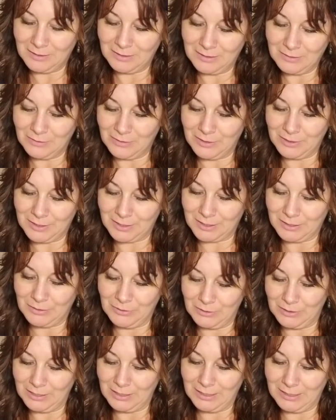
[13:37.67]
What's
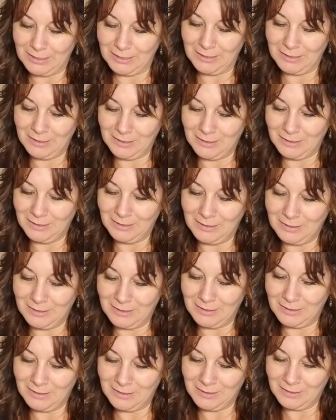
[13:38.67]
going on?
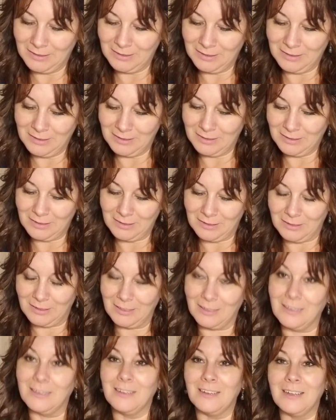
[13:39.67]
Aw,
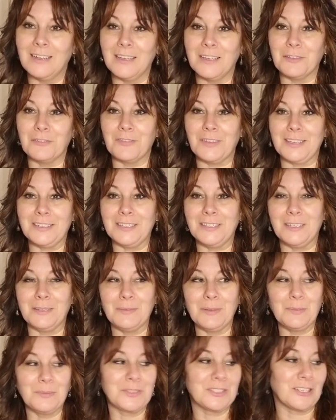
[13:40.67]
uh, I offended
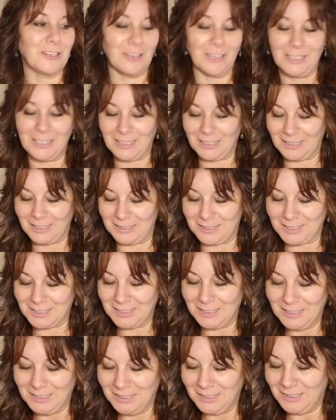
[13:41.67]
them. I'm sorry, guys.
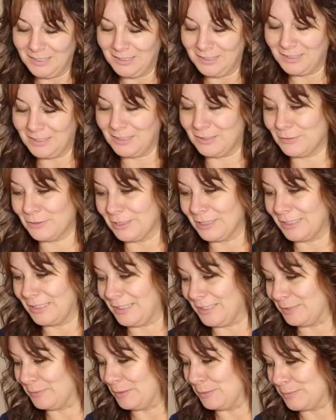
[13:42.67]
I really
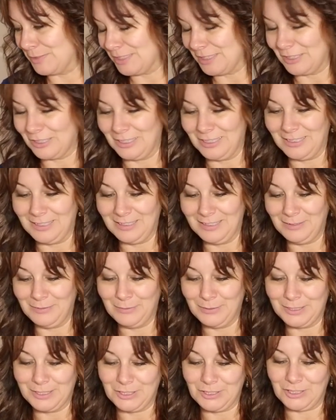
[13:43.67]
am. I'm sorry. It
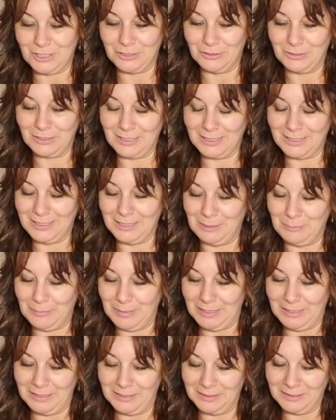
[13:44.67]
was a joke. I didn't
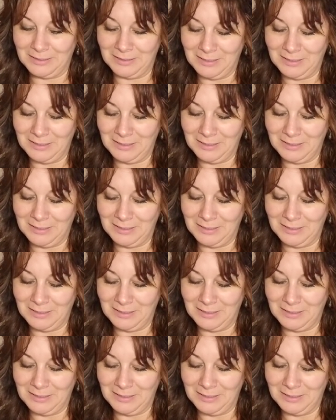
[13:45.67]
mean it.